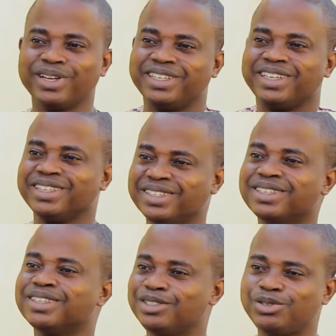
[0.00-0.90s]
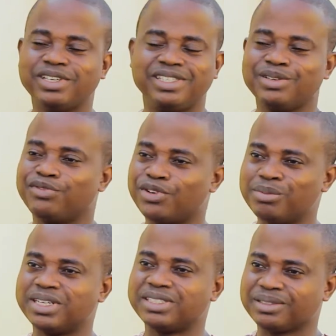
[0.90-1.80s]
and then look at the format before I
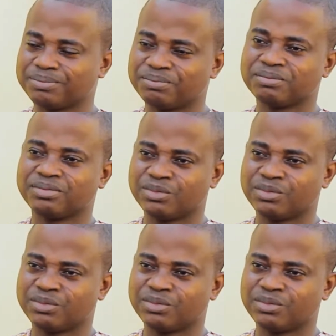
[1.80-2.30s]
was able to write.